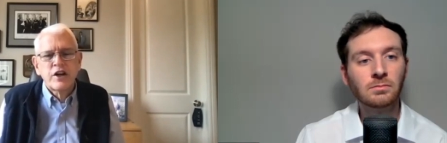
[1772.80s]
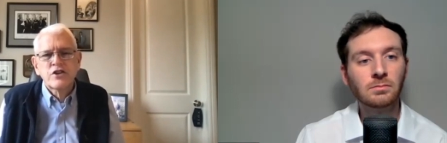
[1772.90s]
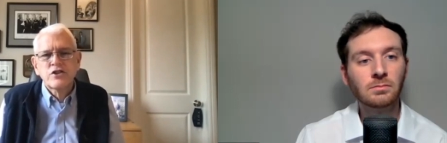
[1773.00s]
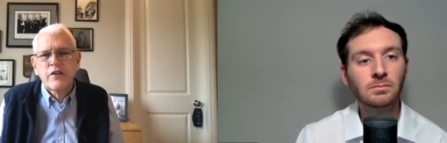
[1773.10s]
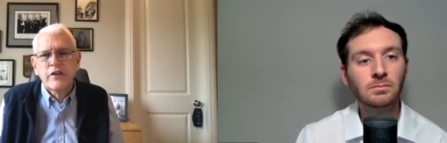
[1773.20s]

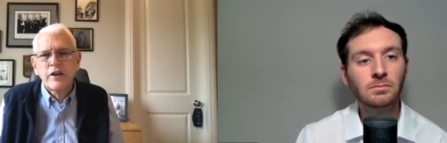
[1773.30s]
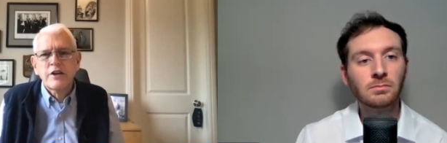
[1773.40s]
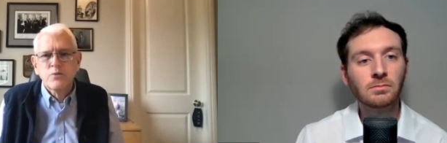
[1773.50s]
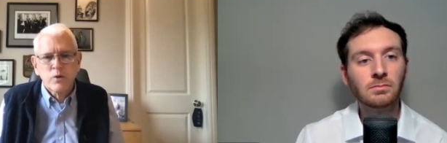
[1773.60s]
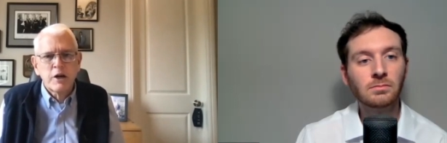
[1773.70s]
Speaker 1: next on the
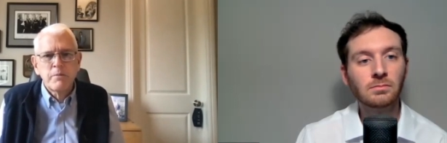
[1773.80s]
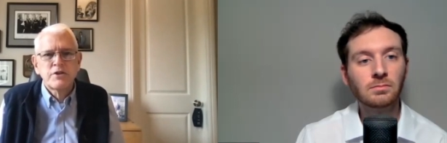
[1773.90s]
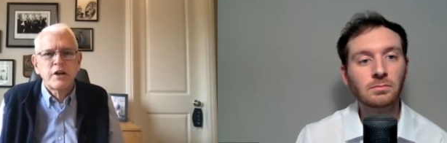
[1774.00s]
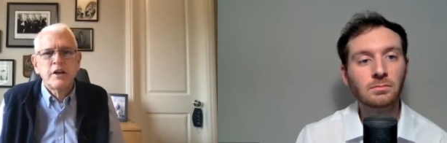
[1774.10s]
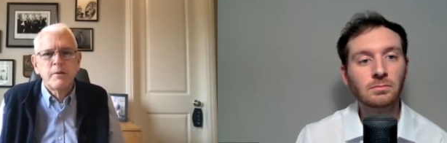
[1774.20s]
list, we're going to be
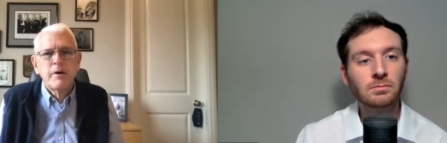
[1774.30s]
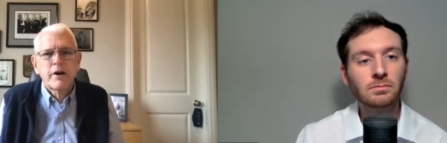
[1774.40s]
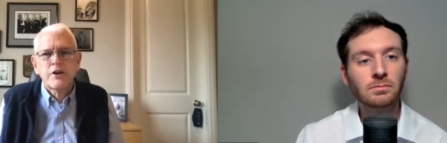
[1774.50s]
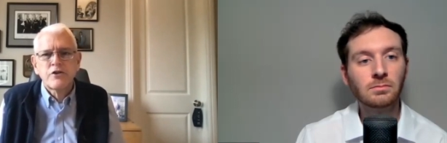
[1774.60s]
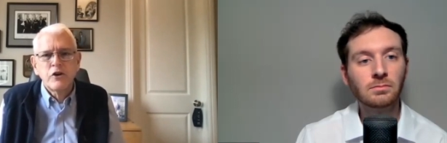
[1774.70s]
sending
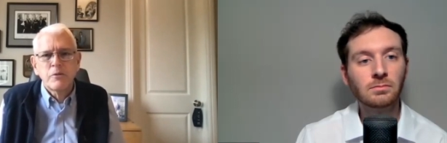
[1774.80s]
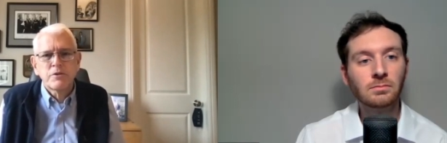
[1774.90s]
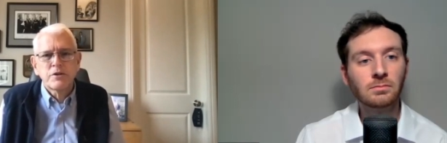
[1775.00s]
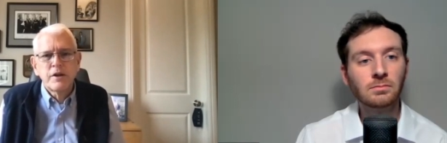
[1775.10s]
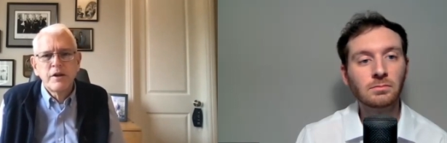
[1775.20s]
American
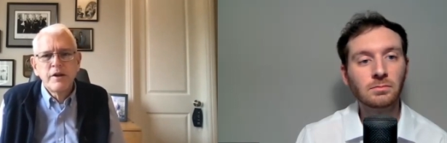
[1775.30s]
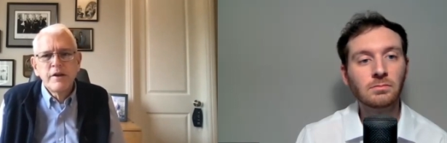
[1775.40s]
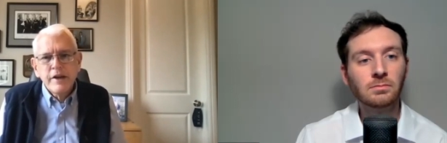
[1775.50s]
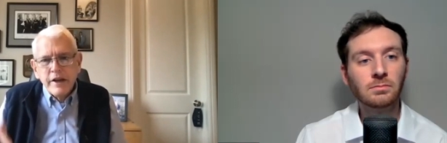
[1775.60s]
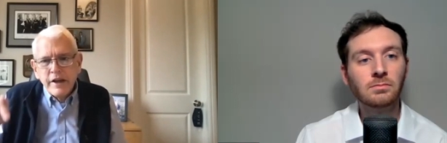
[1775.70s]
troops.
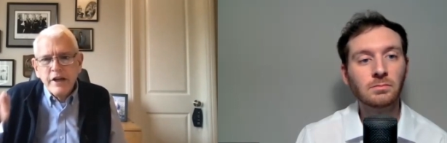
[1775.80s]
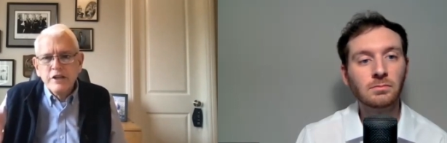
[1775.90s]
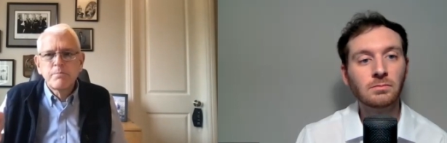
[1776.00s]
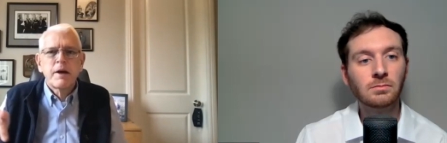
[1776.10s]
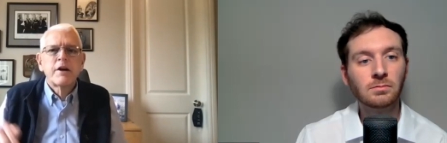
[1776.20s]

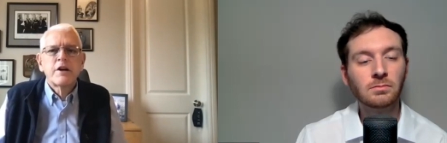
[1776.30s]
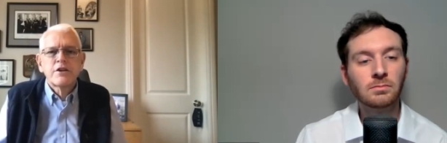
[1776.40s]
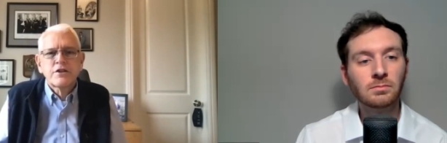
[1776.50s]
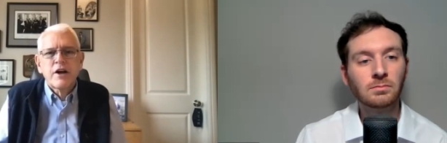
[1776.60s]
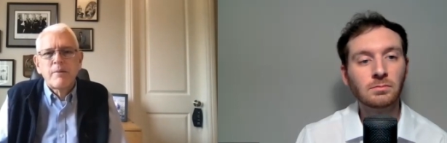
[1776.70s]
It's better to
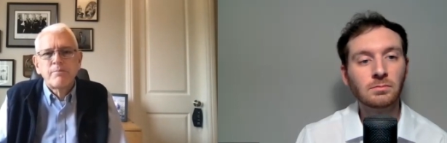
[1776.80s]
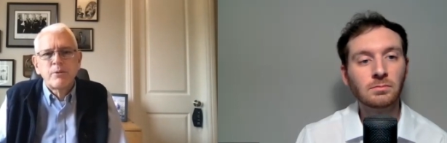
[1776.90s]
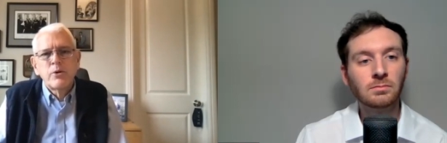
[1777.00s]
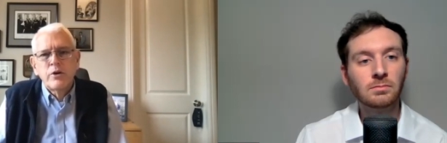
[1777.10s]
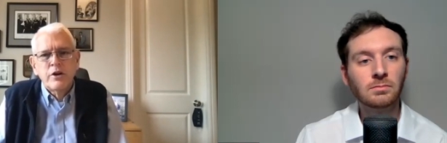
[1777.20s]
stop
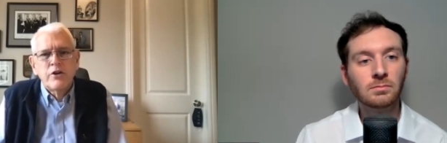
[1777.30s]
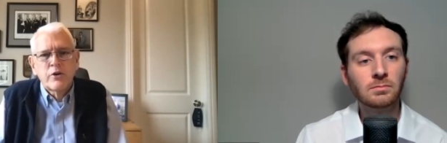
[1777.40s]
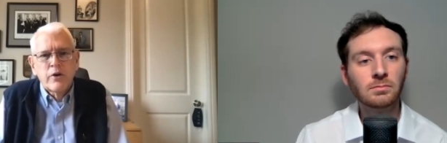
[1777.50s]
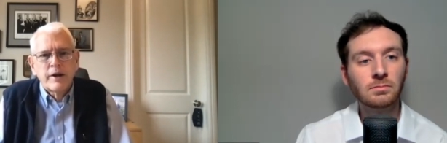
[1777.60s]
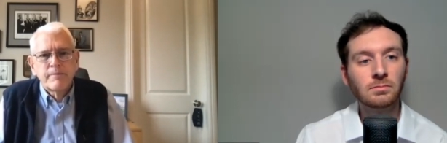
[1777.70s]
Putin in
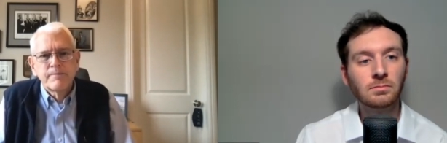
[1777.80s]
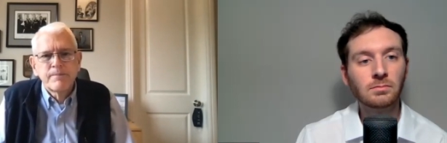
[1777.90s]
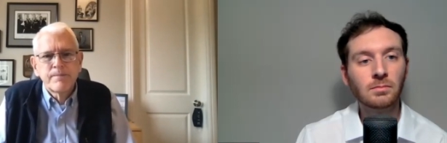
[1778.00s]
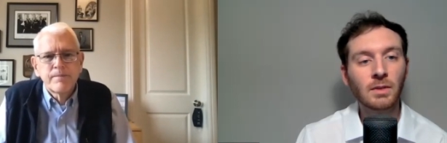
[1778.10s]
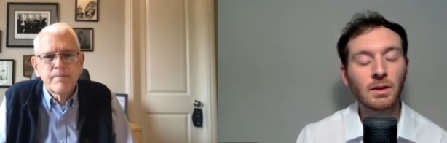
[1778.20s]
Ukraine.
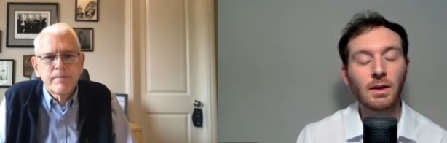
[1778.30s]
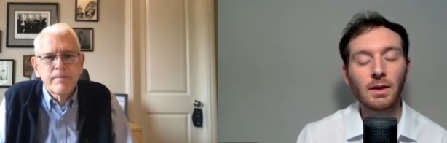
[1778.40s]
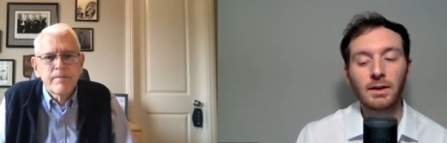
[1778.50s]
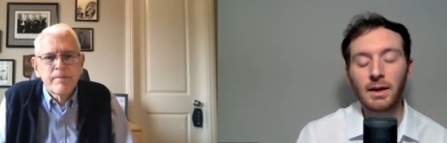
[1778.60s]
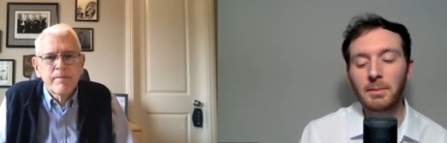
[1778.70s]

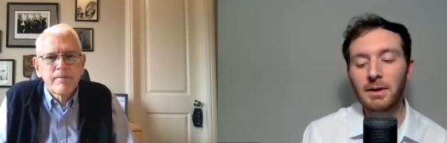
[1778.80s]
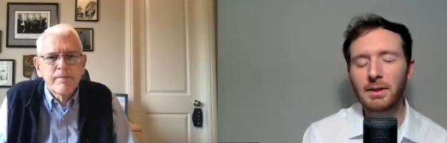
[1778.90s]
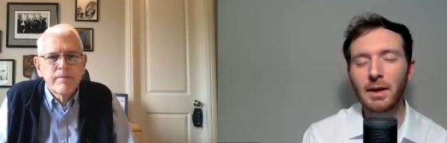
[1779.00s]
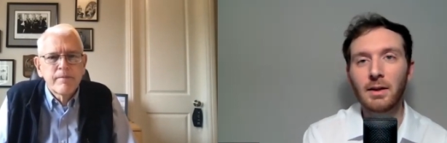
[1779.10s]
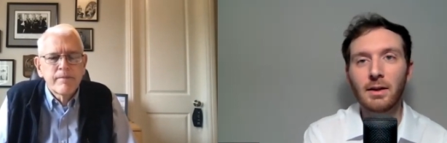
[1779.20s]
Speaker 2: Yeah, I
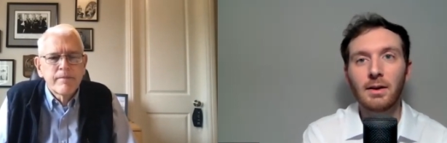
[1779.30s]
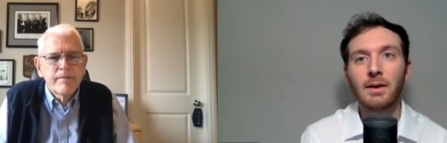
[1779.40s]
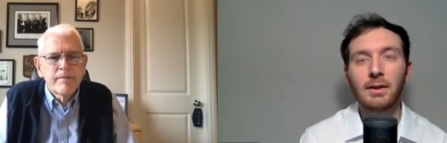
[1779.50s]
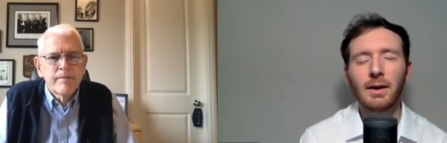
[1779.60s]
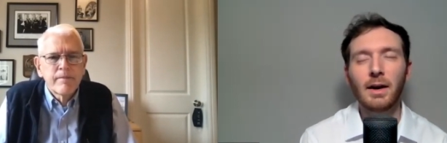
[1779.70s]
mean that.
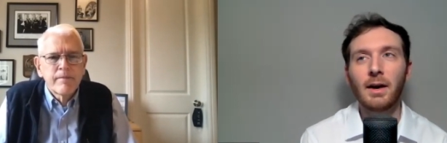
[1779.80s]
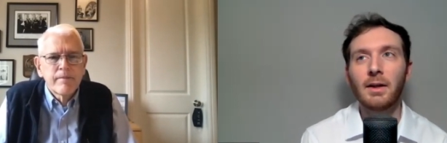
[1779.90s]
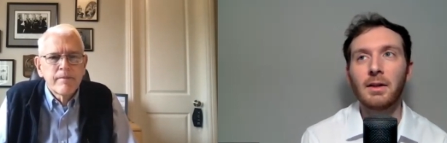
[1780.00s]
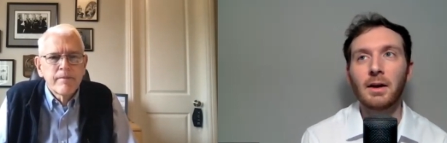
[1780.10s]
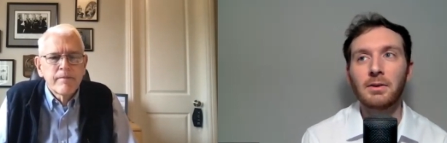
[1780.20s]

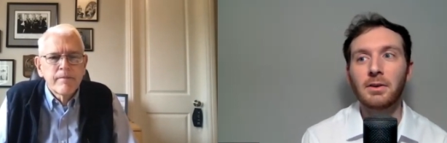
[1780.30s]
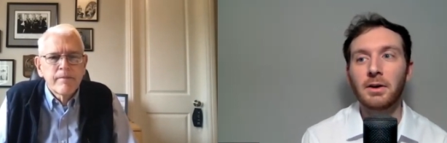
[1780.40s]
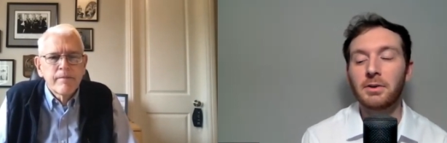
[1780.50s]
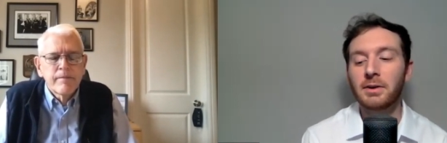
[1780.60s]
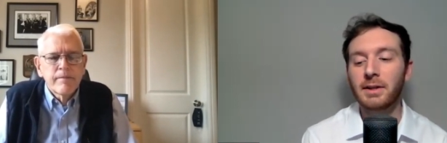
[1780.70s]
Yeah, I,
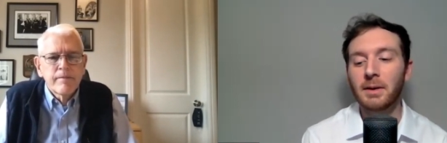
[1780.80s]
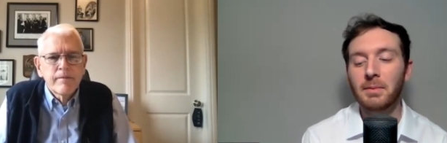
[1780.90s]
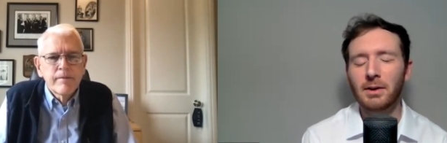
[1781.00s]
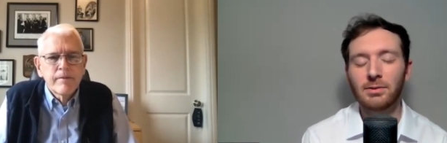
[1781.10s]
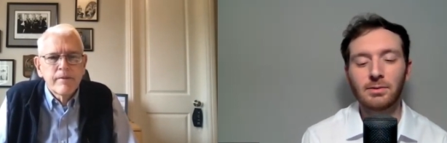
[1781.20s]
I agree. That
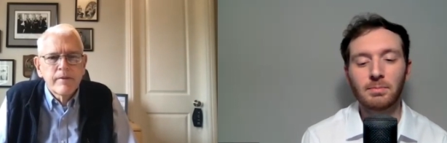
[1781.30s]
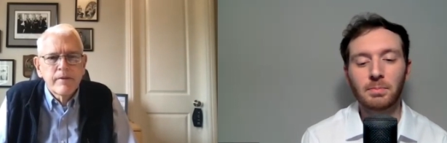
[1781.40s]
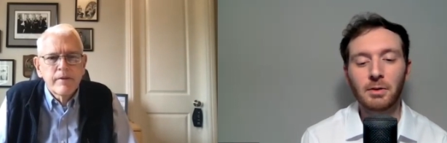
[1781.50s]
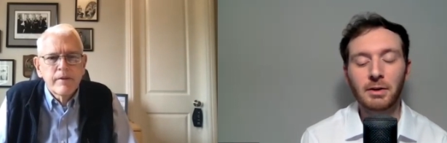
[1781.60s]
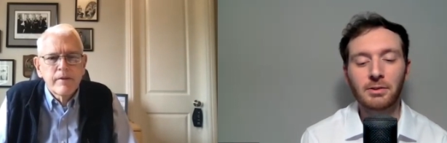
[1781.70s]
makes
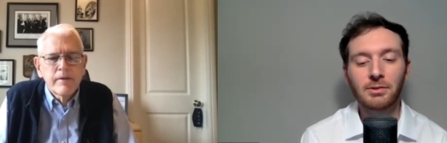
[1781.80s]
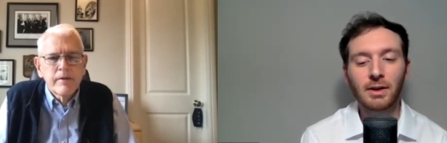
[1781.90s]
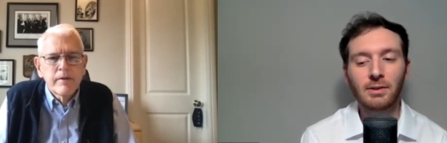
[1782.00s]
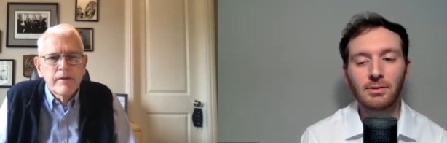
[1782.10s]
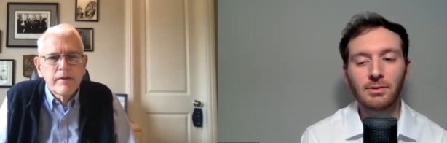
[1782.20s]
perfect
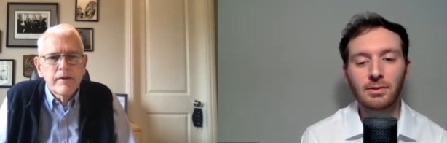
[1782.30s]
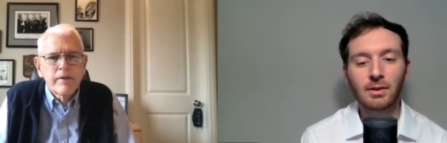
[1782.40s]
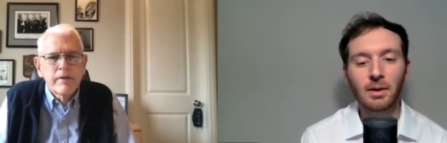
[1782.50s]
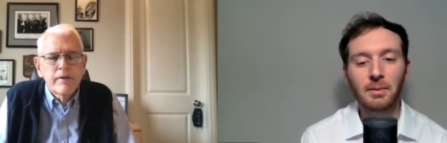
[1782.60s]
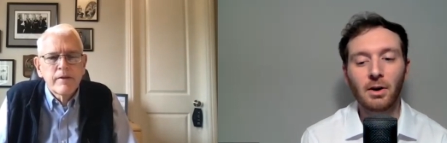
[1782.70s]
sense.
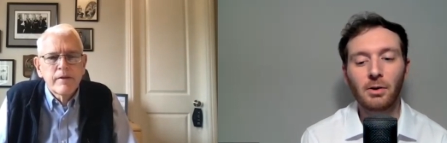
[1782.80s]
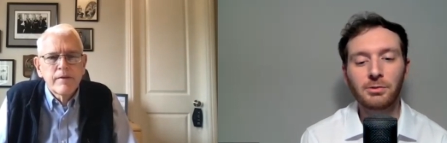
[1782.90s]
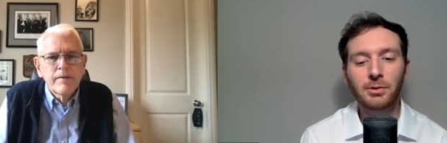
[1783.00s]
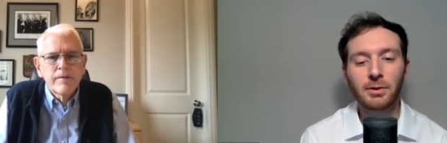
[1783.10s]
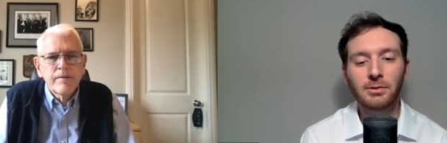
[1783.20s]
I mean,
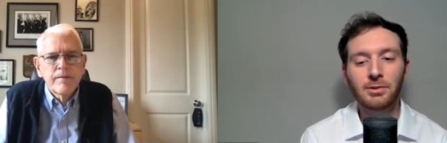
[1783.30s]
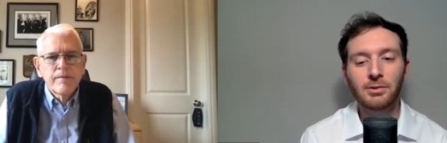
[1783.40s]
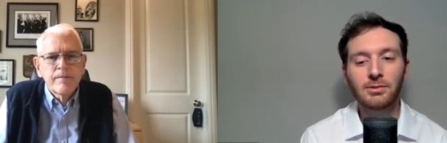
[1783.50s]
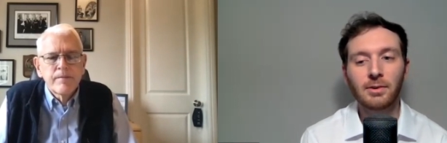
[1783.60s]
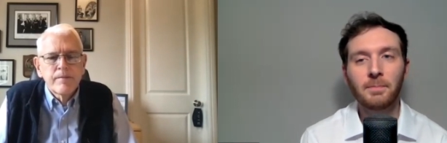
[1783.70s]
also, it's
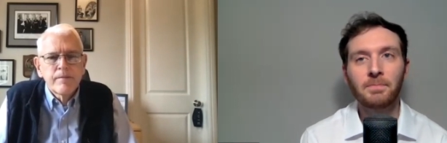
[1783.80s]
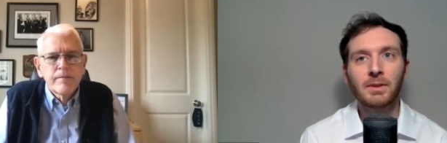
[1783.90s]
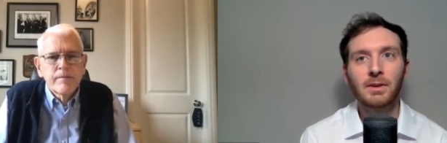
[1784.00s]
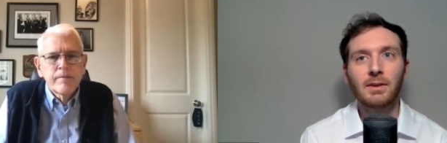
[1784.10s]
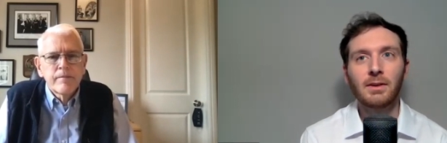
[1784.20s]
just
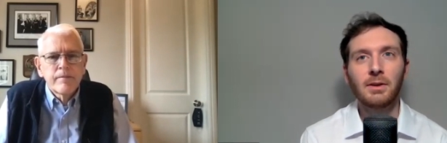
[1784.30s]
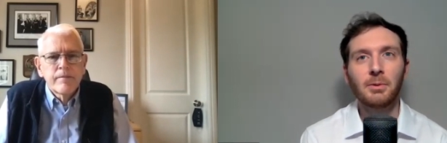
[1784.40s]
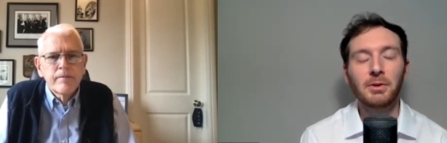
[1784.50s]
you know